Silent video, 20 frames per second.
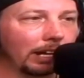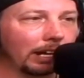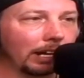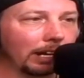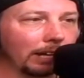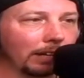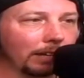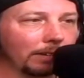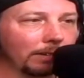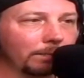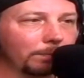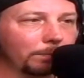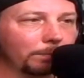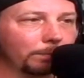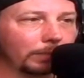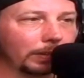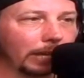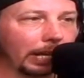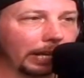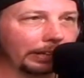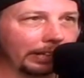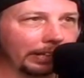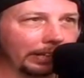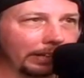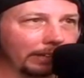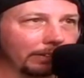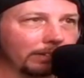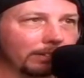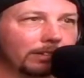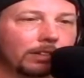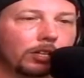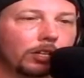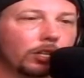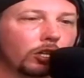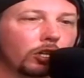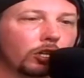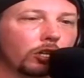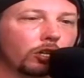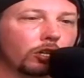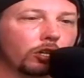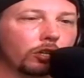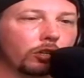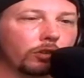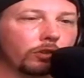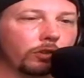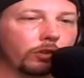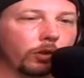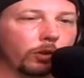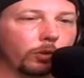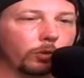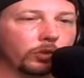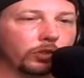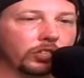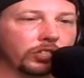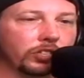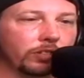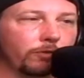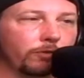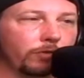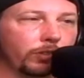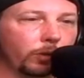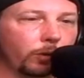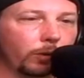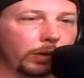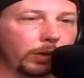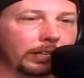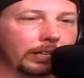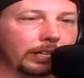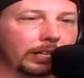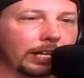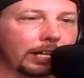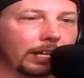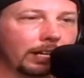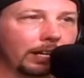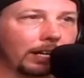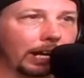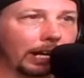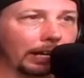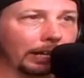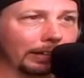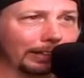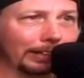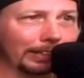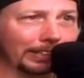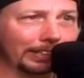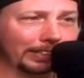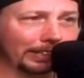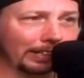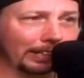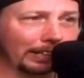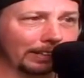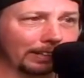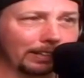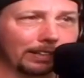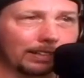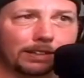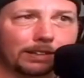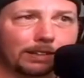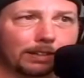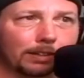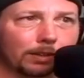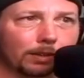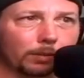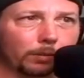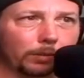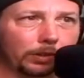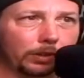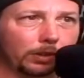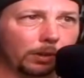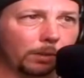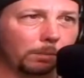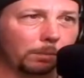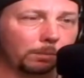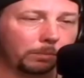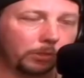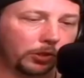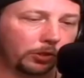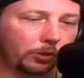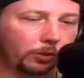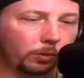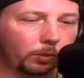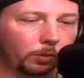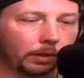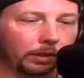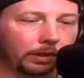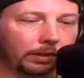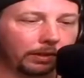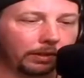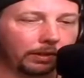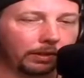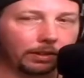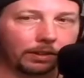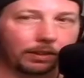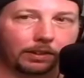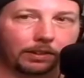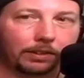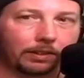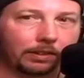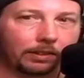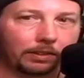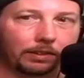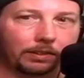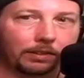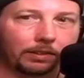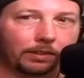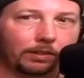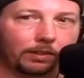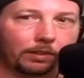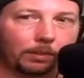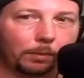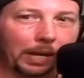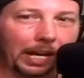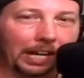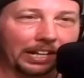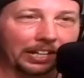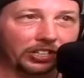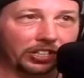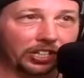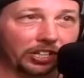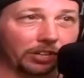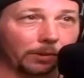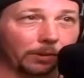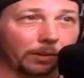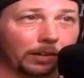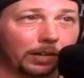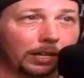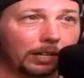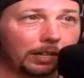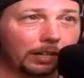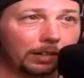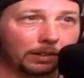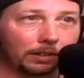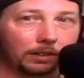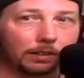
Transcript: And again, those viewing and listening, when you come to the page here,